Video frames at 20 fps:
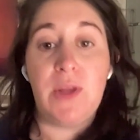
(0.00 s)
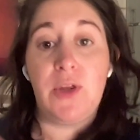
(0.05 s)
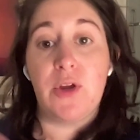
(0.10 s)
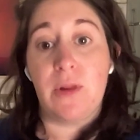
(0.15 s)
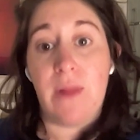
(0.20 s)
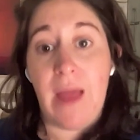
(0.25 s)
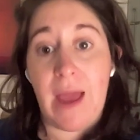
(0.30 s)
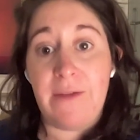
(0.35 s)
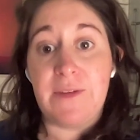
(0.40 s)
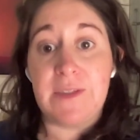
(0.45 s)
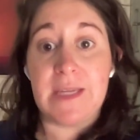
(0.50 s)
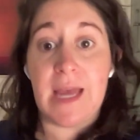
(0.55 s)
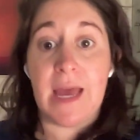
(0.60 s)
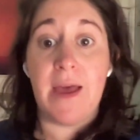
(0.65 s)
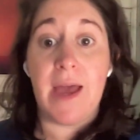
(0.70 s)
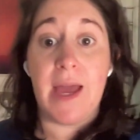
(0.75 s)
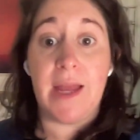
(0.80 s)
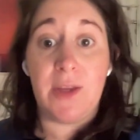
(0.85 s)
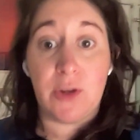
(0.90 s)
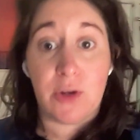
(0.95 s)
and your
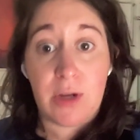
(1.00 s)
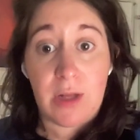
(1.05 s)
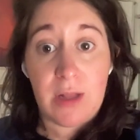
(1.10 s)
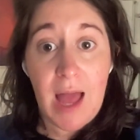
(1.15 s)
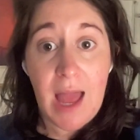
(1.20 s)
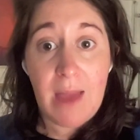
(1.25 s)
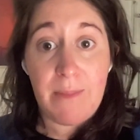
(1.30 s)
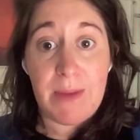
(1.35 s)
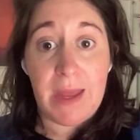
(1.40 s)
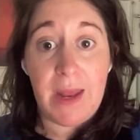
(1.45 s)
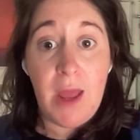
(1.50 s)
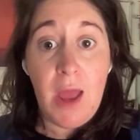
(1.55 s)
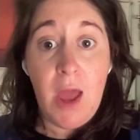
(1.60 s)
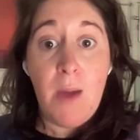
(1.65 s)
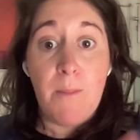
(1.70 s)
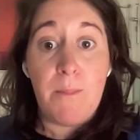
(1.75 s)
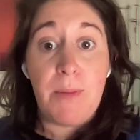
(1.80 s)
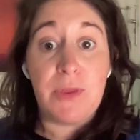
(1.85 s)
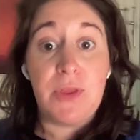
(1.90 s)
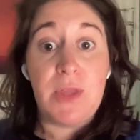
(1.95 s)
lifestyle and your climate.
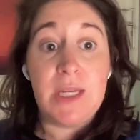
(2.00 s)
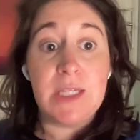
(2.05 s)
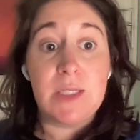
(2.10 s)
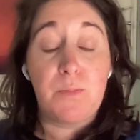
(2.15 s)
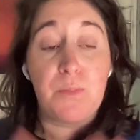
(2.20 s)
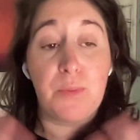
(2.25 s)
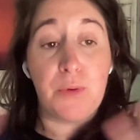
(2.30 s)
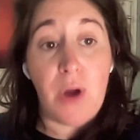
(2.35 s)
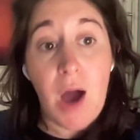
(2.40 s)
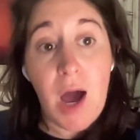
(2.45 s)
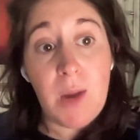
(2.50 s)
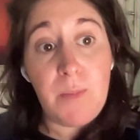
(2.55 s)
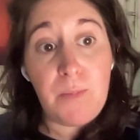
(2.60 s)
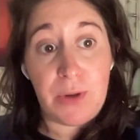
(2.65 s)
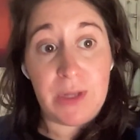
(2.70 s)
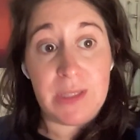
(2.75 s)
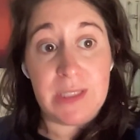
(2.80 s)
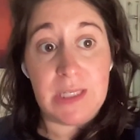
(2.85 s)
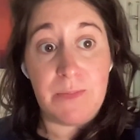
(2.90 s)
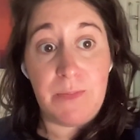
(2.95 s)
But these broad
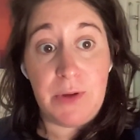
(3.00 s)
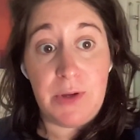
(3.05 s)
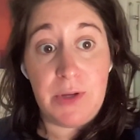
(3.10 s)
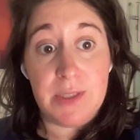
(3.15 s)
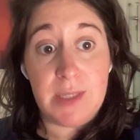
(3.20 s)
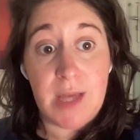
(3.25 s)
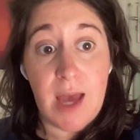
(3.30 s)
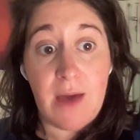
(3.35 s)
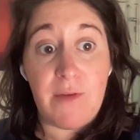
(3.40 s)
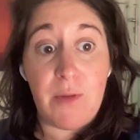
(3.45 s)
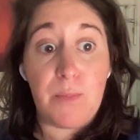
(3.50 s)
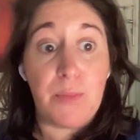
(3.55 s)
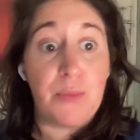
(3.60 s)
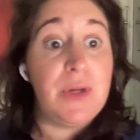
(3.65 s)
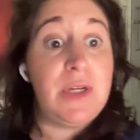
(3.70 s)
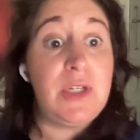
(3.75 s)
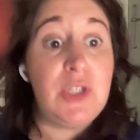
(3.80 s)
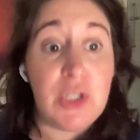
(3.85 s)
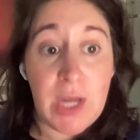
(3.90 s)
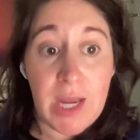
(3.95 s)
principles of
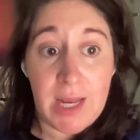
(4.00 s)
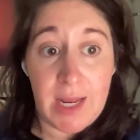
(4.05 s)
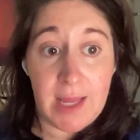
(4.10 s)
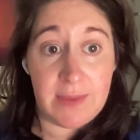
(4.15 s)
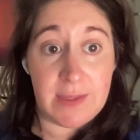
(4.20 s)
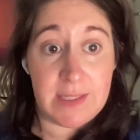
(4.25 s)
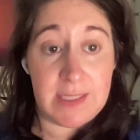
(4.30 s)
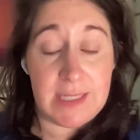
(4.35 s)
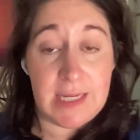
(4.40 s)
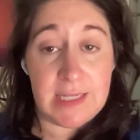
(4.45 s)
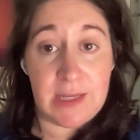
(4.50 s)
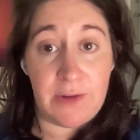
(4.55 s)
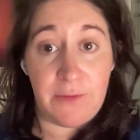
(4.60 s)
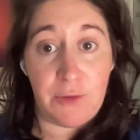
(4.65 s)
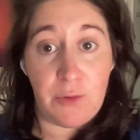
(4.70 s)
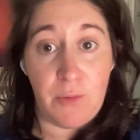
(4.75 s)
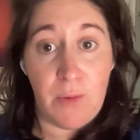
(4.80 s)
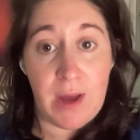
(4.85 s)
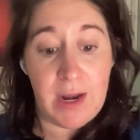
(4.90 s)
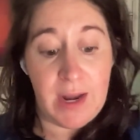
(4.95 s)
appreciating the season
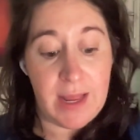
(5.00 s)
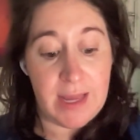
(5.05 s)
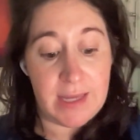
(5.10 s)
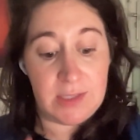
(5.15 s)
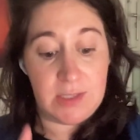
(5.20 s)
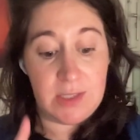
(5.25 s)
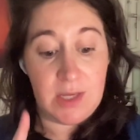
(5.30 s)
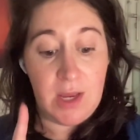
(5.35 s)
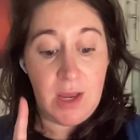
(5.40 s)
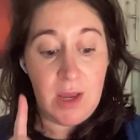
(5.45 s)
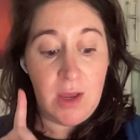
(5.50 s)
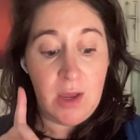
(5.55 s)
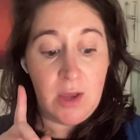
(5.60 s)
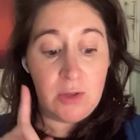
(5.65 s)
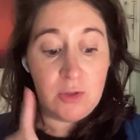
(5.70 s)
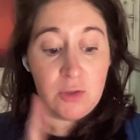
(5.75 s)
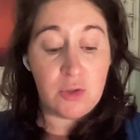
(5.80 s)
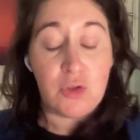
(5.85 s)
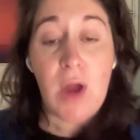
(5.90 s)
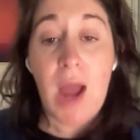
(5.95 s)
for what it is,
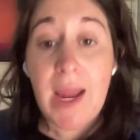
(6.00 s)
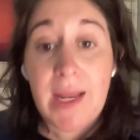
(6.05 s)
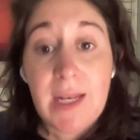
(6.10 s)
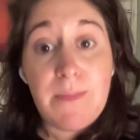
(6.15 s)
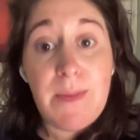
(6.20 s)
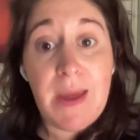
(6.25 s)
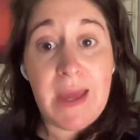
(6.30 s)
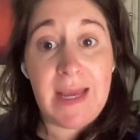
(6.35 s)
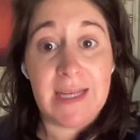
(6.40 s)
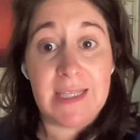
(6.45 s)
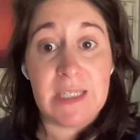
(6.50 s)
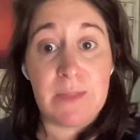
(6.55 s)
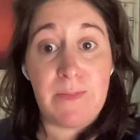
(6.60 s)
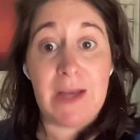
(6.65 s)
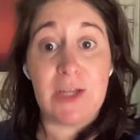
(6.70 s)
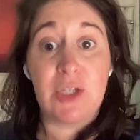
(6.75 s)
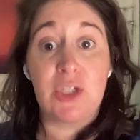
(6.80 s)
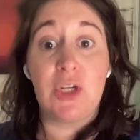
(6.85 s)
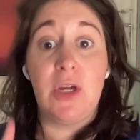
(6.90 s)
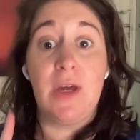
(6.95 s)
trying to make it
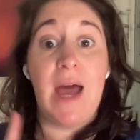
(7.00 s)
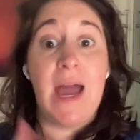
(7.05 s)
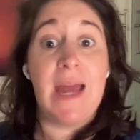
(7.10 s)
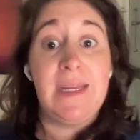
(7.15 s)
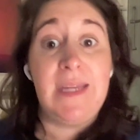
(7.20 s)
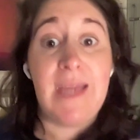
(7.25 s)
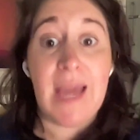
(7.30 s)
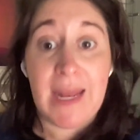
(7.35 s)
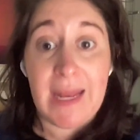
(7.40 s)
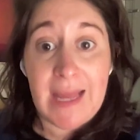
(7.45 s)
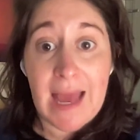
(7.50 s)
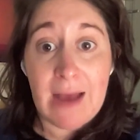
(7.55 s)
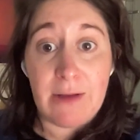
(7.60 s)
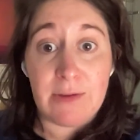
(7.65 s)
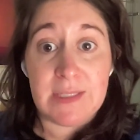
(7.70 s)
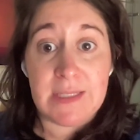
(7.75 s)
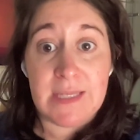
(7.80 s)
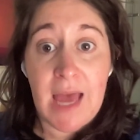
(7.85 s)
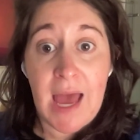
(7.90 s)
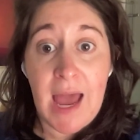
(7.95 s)
special, and getting
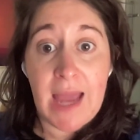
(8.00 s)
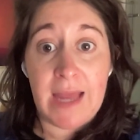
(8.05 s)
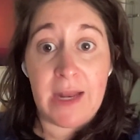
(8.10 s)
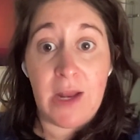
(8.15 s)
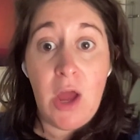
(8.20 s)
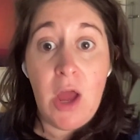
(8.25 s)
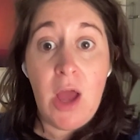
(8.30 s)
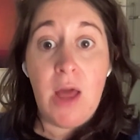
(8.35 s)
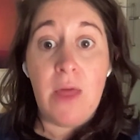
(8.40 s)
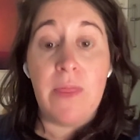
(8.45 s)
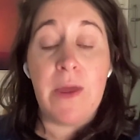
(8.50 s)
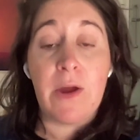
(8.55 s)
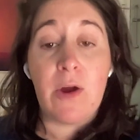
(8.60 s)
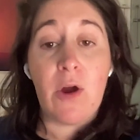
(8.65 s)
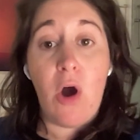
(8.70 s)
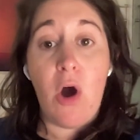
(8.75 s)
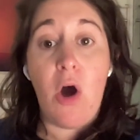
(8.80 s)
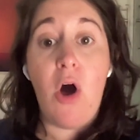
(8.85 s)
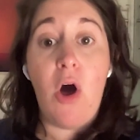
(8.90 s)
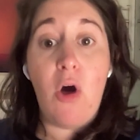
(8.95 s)
outside,
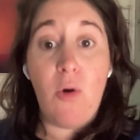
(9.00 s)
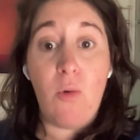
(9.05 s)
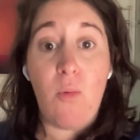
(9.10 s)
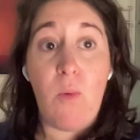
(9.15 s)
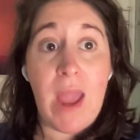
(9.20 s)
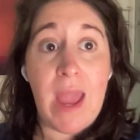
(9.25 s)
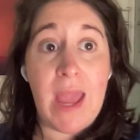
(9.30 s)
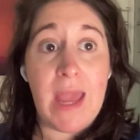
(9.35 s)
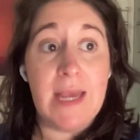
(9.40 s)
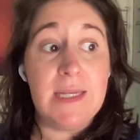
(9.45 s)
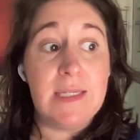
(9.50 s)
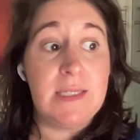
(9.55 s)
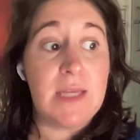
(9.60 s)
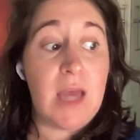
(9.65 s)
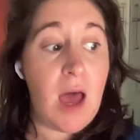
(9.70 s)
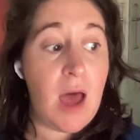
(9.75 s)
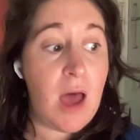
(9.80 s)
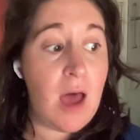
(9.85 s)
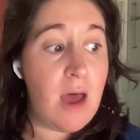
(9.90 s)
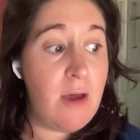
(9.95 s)
they're all ways
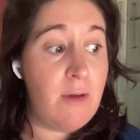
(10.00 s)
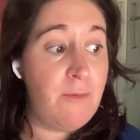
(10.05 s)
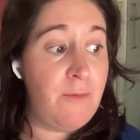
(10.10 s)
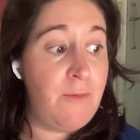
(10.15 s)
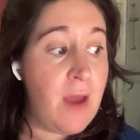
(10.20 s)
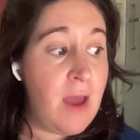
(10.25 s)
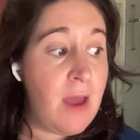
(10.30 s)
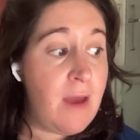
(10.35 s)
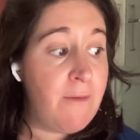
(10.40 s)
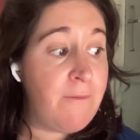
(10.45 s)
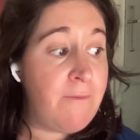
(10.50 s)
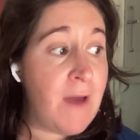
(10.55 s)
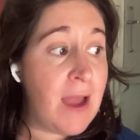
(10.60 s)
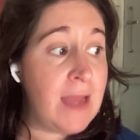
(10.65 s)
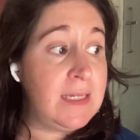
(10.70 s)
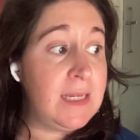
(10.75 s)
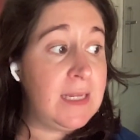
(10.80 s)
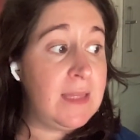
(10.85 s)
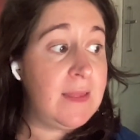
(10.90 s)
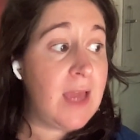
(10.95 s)
of
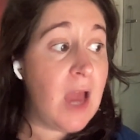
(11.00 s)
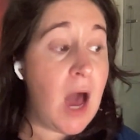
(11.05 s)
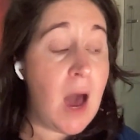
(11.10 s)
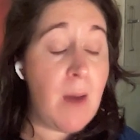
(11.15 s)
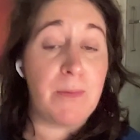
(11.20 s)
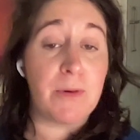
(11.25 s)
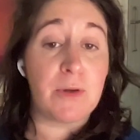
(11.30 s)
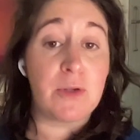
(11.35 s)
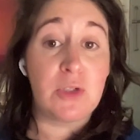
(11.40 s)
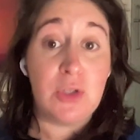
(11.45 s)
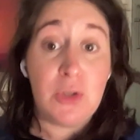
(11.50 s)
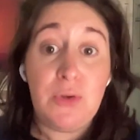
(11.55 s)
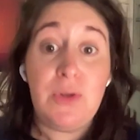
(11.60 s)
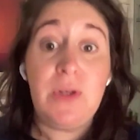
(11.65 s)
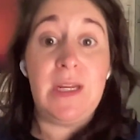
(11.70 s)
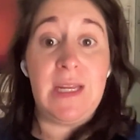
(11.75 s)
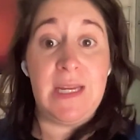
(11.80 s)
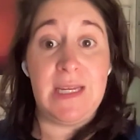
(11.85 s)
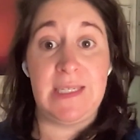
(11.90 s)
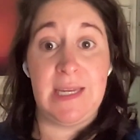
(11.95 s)
finding the
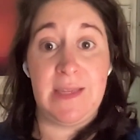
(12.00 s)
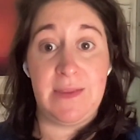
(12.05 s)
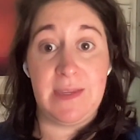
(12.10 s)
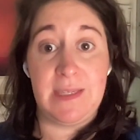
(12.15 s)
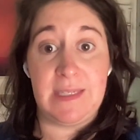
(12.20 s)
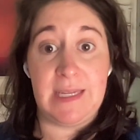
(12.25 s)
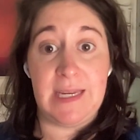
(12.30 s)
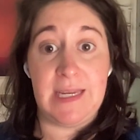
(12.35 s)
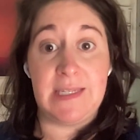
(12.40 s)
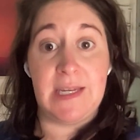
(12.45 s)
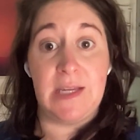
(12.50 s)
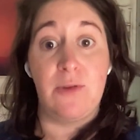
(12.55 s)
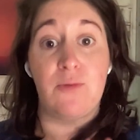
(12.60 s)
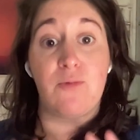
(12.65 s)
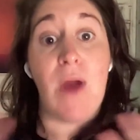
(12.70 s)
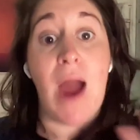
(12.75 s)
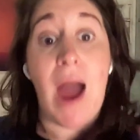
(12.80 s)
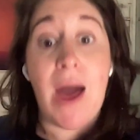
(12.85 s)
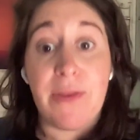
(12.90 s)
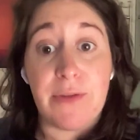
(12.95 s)
opportunities in the season
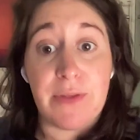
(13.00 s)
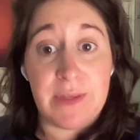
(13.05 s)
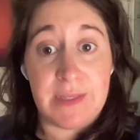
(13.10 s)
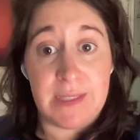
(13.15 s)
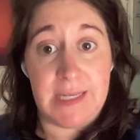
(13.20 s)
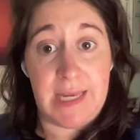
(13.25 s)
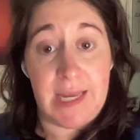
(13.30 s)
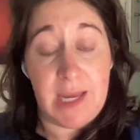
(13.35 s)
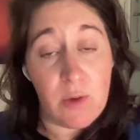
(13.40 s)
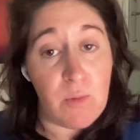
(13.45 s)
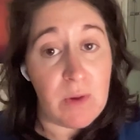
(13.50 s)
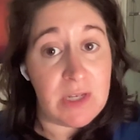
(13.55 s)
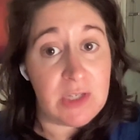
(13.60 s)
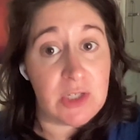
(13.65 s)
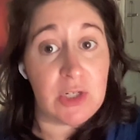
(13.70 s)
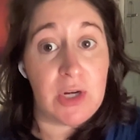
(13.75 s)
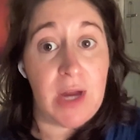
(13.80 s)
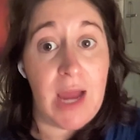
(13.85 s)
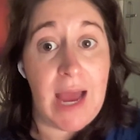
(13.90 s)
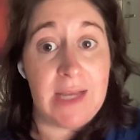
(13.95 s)
rather than seeing
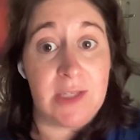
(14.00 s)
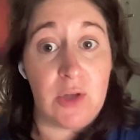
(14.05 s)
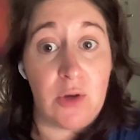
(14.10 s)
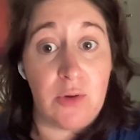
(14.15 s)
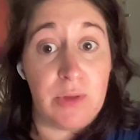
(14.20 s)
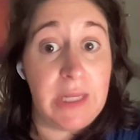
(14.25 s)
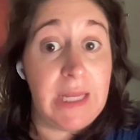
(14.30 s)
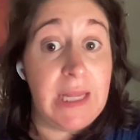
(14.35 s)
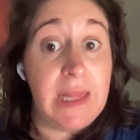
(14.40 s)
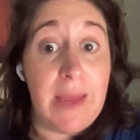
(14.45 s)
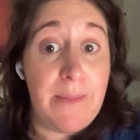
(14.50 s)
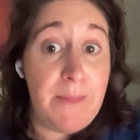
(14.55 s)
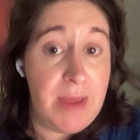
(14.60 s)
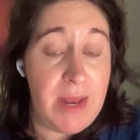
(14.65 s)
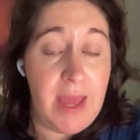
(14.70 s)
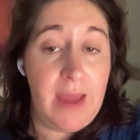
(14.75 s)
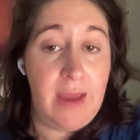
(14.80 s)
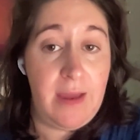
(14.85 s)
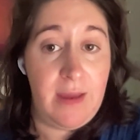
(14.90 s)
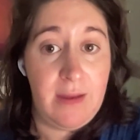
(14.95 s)
winter as only
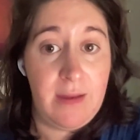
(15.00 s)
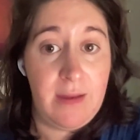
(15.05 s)
limiting.